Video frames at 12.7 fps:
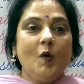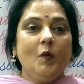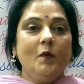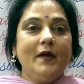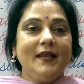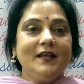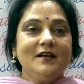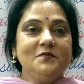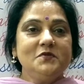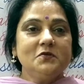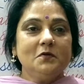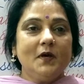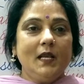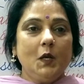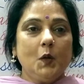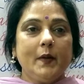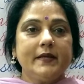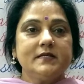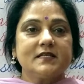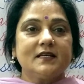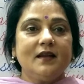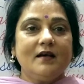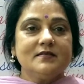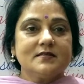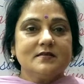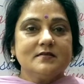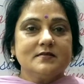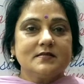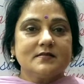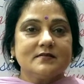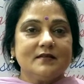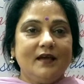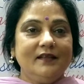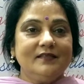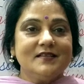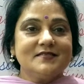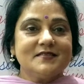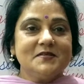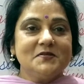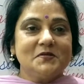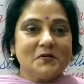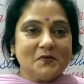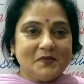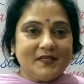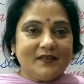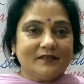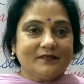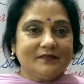Welcome to Eloquent Classes, and this is Jyoti.